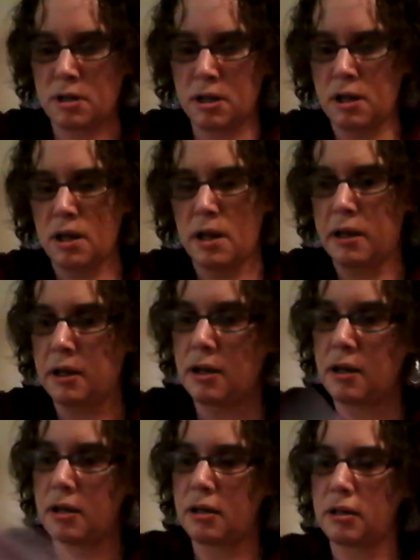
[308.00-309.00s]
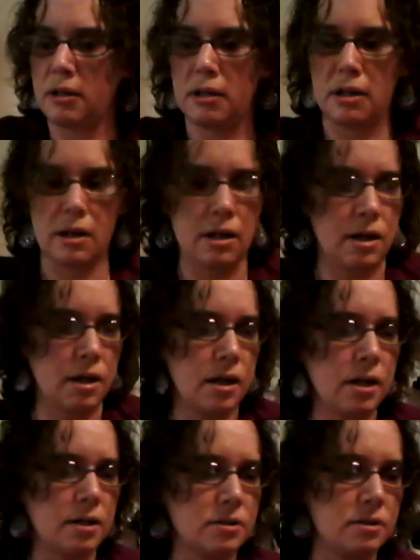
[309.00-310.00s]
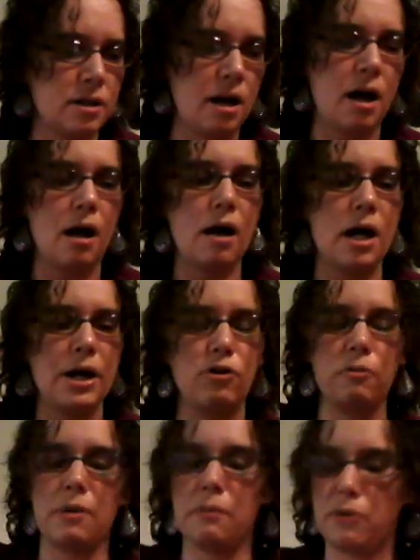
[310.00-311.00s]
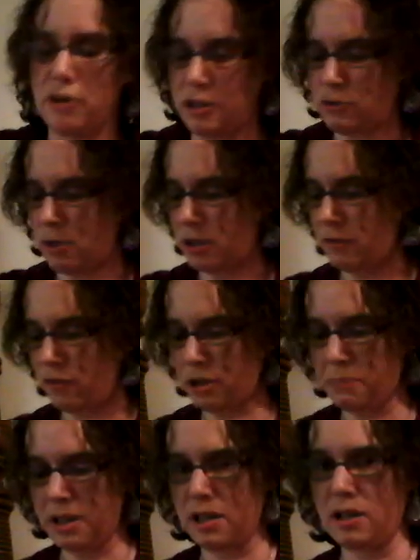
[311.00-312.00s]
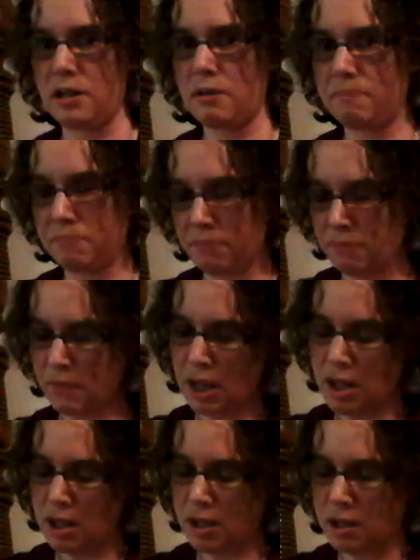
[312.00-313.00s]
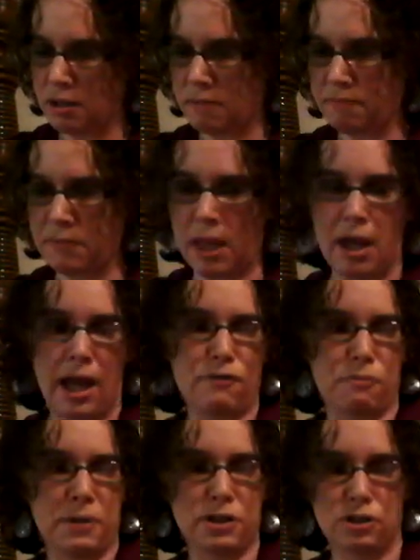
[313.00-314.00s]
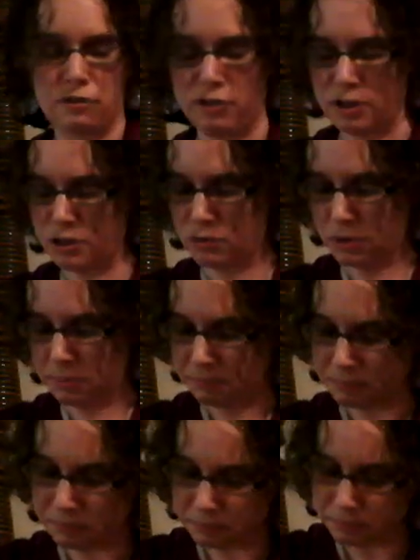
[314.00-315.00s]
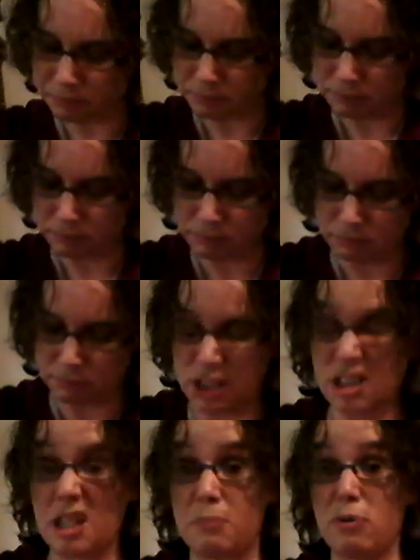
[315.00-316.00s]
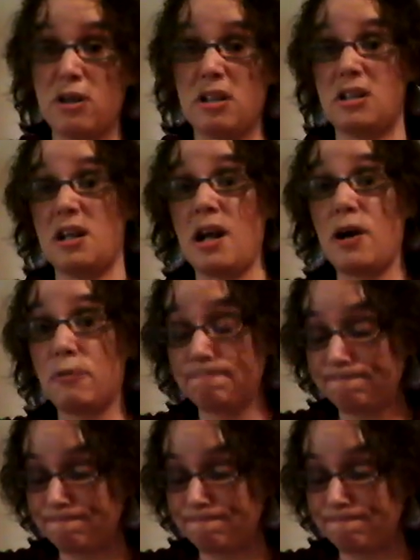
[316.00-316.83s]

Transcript: Okay, next. Aha, I remembered. It's right in front of me. Hey, I have a picture for this one because I printed it out.